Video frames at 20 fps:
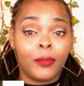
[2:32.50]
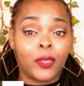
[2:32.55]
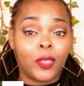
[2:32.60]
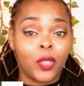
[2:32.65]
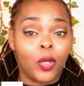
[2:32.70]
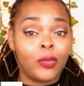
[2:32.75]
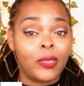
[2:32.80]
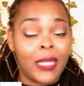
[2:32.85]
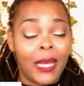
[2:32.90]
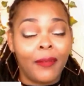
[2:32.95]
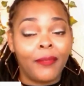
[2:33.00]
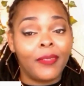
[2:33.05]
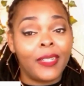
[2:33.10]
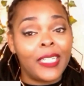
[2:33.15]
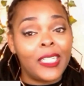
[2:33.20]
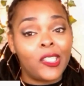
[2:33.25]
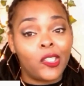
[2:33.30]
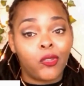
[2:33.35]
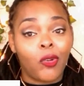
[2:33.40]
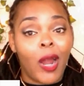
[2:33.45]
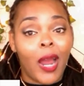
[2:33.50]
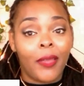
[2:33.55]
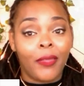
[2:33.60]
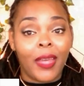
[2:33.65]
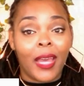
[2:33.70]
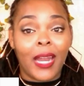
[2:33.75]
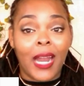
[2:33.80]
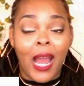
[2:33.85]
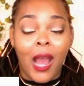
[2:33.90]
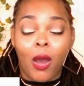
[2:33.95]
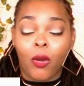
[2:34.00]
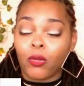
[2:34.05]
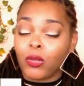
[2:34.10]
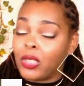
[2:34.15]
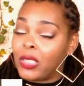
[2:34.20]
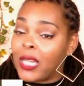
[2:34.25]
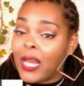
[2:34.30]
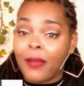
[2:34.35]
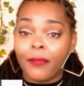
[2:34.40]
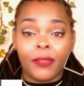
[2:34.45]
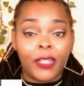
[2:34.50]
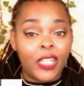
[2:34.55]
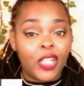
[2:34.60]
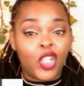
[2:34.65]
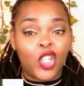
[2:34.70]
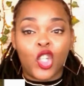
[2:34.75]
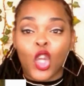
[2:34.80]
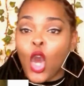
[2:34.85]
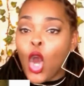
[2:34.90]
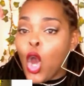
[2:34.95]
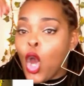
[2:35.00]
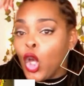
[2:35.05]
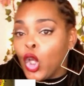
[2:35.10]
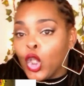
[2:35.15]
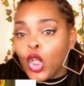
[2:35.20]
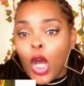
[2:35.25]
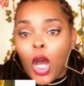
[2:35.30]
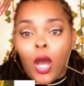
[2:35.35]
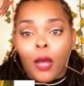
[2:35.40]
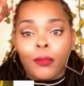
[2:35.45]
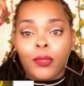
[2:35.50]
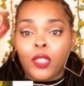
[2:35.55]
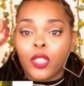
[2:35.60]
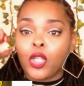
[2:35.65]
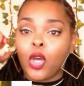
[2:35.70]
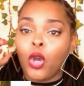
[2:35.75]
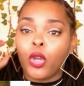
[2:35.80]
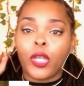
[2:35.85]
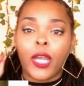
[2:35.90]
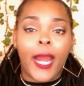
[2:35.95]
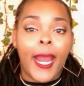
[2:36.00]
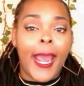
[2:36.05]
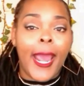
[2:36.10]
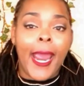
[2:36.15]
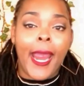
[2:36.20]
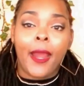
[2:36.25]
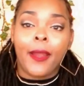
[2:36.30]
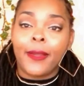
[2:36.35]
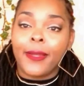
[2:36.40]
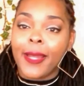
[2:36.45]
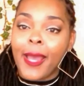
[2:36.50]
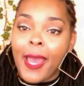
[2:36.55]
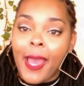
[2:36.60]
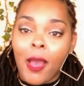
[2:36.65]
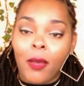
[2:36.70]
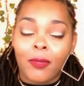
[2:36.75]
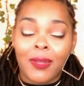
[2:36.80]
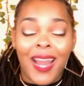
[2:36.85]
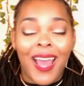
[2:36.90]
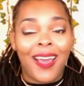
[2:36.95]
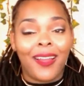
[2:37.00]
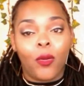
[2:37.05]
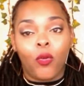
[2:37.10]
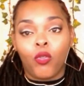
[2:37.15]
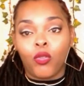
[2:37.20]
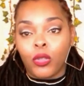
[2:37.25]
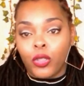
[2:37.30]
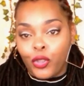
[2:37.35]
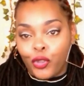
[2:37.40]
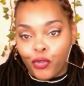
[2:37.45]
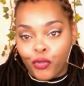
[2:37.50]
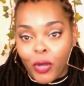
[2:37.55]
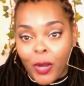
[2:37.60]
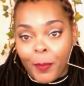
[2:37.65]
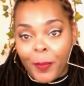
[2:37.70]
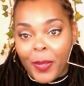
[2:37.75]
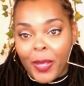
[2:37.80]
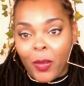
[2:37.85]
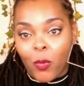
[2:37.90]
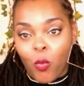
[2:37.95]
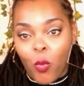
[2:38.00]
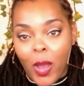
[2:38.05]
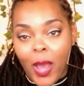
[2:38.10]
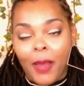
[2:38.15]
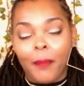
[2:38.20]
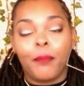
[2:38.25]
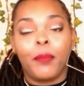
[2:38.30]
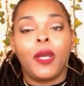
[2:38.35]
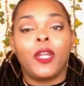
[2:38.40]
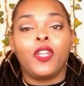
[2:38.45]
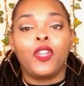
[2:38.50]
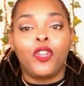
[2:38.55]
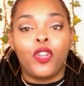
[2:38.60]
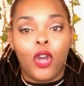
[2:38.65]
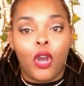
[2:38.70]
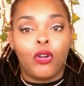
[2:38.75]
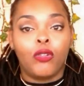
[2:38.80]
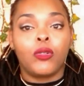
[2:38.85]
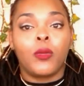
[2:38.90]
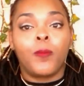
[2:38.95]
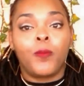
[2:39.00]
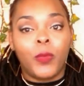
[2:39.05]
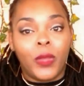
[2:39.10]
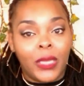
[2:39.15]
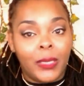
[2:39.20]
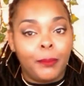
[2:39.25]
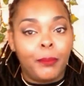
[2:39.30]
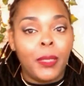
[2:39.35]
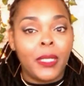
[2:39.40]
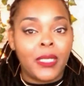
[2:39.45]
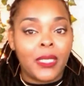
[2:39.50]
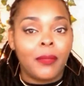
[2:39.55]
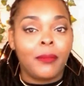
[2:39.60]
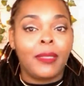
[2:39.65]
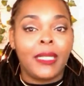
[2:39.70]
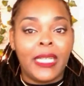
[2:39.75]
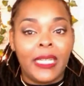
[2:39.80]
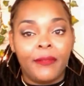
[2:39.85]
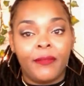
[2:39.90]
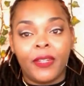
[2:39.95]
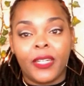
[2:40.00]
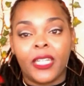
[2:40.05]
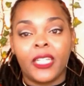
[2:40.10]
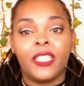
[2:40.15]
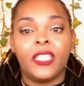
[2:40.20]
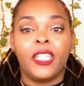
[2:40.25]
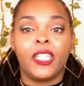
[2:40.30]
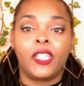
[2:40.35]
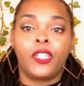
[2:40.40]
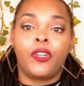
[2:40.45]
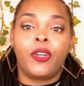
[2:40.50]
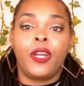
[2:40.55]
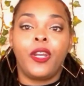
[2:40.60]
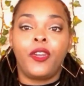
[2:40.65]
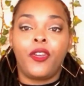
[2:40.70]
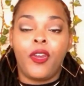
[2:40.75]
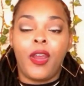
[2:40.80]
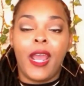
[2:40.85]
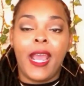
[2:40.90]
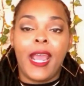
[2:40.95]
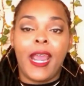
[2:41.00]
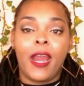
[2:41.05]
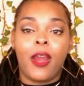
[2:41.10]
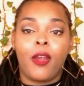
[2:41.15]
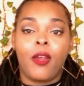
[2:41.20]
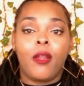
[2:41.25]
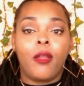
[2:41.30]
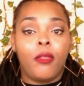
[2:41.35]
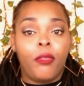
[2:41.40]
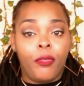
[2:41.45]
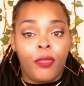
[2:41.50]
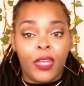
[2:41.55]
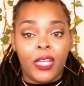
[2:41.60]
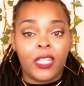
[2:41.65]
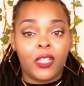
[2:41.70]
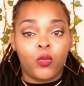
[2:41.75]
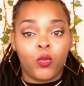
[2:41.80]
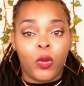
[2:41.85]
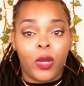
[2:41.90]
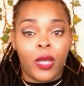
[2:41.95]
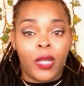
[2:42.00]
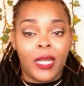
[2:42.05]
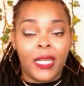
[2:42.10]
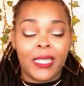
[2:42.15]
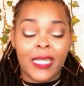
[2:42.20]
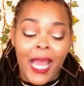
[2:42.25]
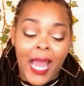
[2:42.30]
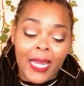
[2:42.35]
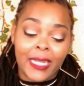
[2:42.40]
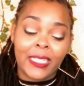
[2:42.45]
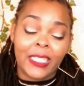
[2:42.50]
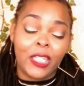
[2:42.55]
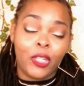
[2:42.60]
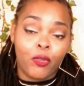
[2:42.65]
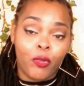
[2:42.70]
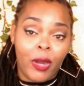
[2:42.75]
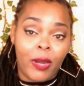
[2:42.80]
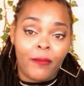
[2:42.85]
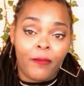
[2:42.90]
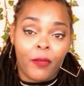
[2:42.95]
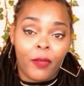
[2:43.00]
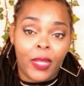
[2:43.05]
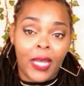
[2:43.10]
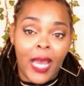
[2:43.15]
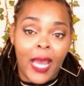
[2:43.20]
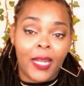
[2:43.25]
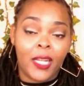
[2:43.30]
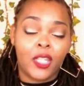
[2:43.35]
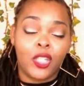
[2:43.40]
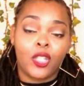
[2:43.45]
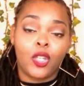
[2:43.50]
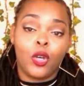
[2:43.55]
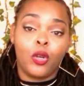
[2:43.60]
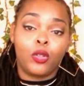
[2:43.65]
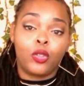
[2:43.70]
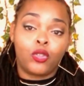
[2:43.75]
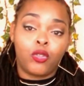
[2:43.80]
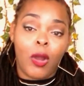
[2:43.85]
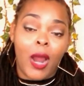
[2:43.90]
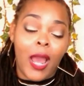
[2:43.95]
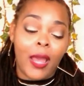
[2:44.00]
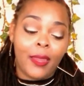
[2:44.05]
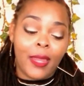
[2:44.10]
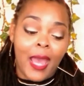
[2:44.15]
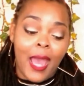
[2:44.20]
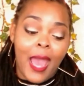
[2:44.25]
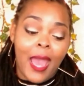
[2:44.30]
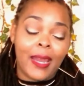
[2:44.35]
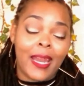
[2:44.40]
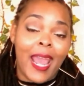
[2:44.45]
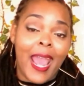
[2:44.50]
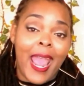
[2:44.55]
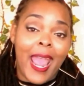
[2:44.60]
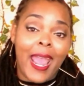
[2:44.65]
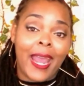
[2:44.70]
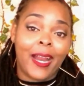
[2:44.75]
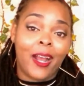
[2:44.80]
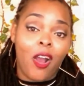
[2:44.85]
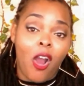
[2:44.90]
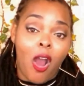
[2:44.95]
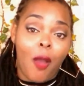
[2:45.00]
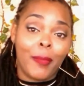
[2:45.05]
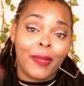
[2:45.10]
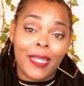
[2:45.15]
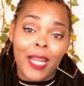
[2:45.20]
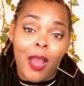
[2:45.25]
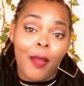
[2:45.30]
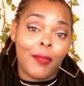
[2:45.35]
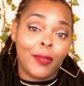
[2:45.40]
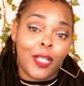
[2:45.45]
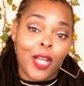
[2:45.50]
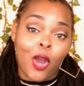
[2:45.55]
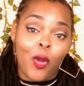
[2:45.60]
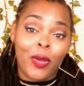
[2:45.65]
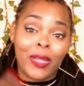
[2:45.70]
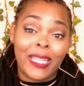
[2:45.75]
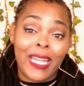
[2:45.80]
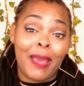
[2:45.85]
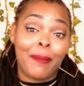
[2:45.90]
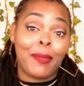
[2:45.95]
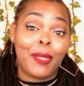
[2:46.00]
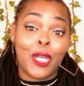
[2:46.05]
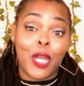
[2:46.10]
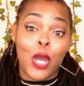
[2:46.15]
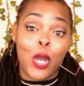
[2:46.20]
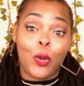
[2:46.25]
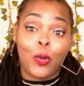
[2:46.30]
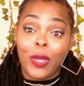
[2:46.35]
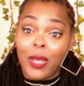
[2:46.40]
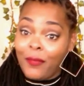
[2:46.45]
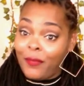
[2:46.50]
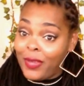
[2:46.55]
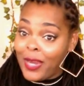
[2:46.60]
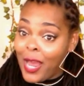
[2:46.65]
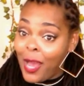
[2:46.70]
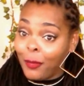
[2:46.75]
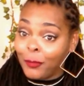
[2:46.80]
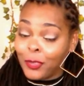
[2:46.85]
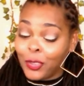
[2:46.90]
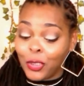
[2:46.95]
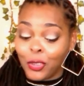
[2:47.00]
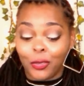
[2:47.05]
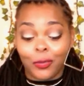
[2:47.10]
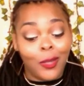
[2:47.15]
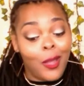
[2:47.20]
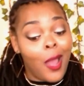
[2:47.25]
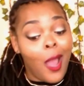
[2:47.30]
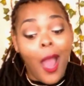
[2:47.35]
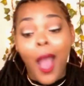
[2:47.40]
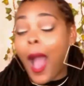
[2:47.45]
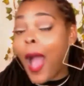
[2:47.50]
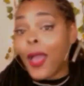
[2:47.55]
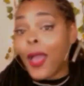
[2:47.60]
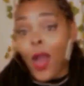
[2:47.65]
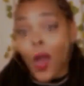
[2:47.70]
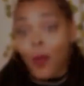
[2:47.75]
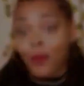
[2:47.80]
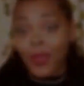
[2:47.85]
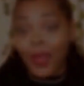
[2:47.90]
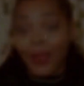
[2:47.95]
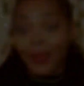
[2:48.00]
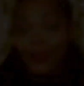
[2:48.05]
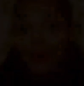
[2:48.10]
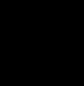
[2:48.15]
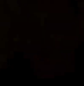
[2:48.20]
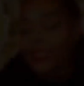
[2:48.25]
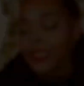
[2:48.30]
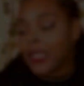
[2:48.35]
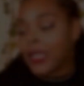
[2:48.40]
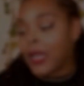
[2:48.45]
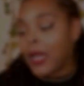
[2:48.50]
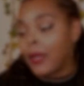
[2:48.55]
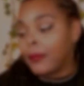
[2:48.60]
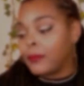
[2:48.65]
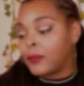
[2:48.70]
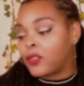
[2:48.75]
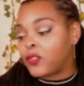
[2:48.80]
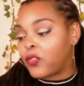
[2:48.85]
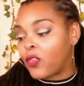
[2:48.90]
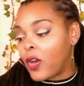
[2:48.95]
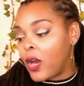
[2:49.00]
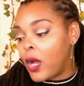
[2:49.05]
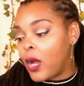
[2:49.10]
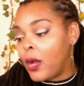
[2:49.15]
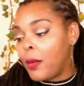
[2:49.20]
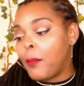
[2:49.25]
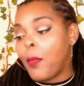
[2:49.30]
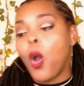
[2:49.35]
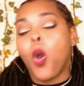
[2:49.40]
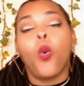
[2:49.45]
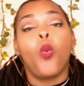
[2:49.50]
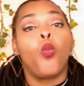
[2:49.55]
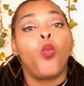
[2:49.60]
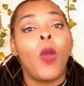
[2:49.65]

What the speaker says: So definitely try that out. Definitely soak your hair down, not dripping wet, but you know, put some leave-in conditioner in your hair. This one is actually great for that. So try that and comment down below and let me know if it helps you. The next question comes from